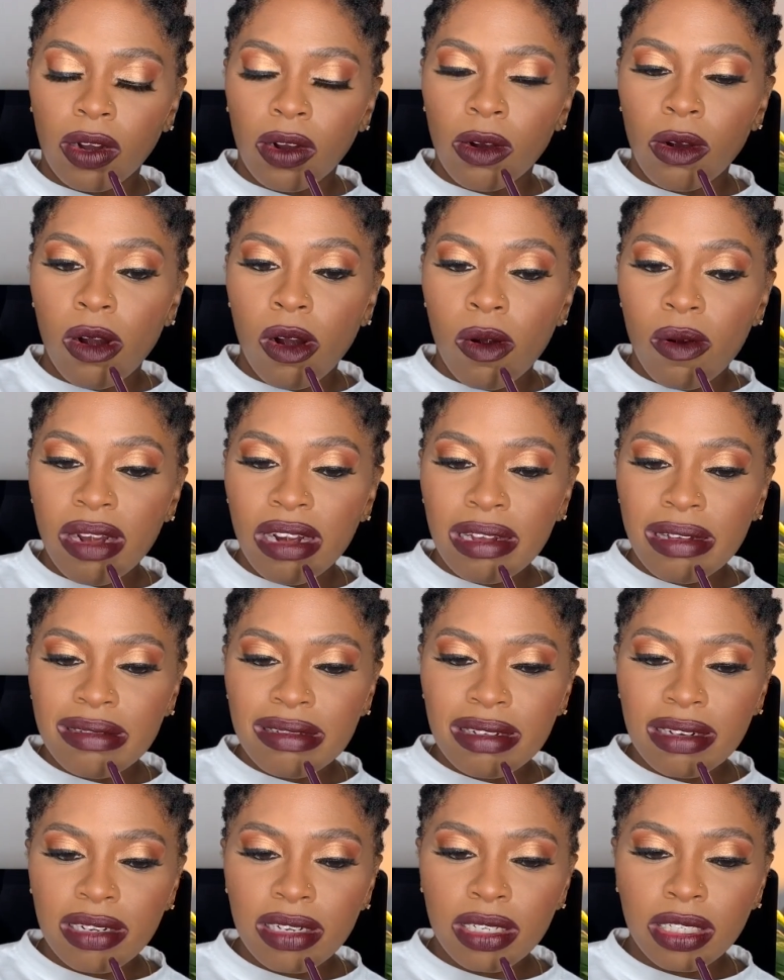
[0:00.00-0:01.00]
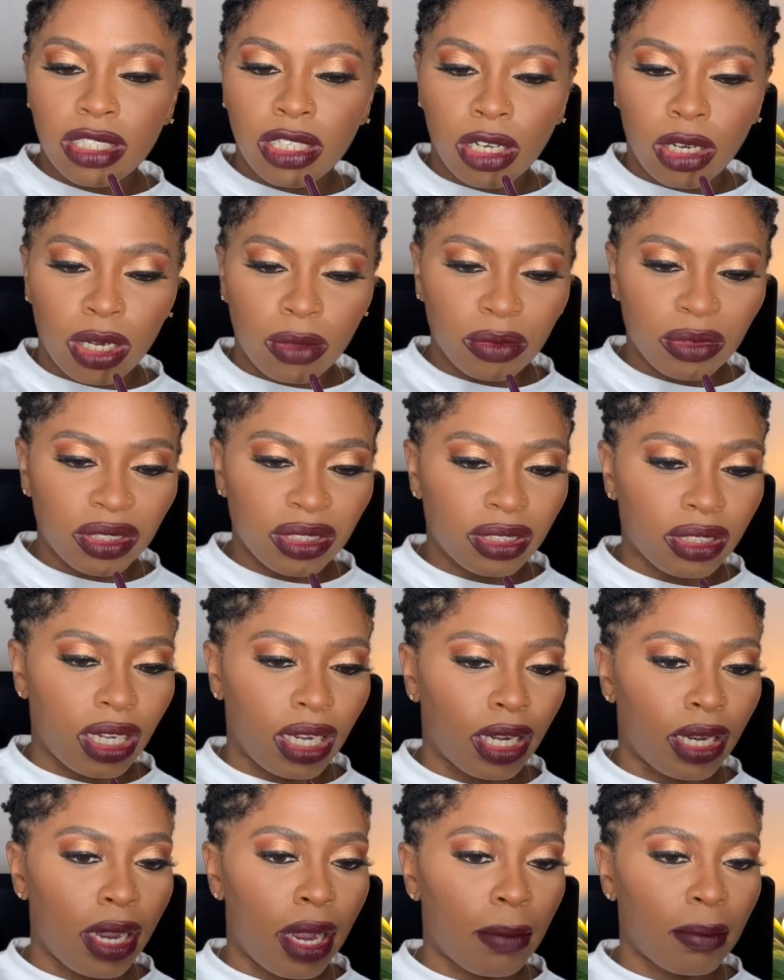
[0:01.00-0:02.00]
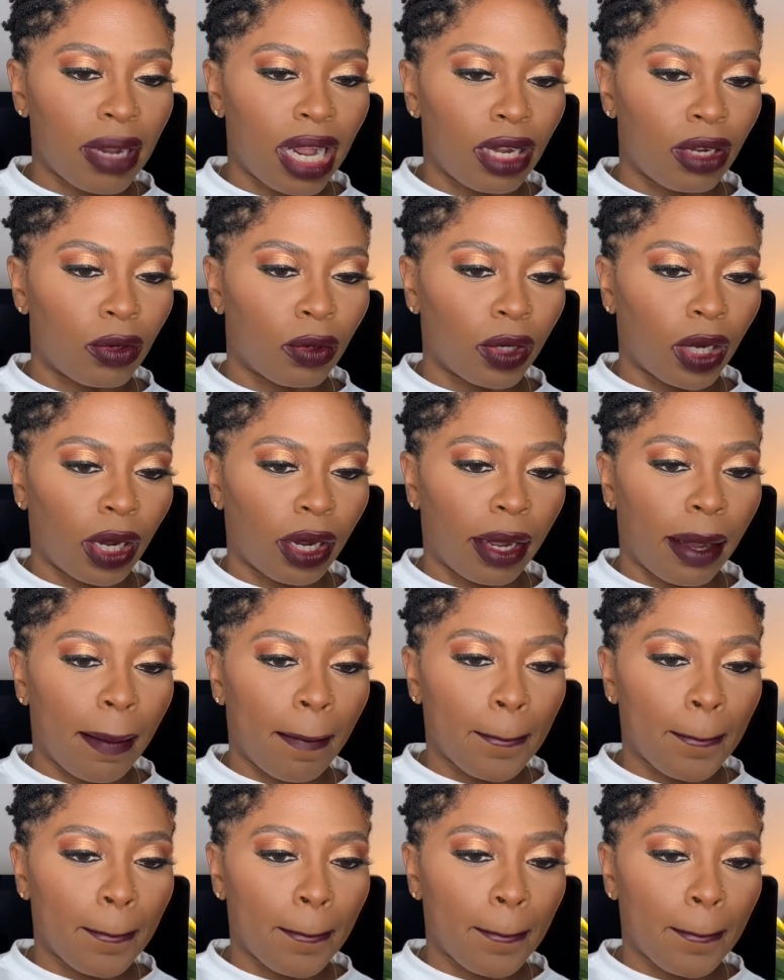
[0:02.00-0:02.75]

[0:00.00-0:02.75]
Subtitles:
when it comes to this. So I'm just like, I'm not doing all that.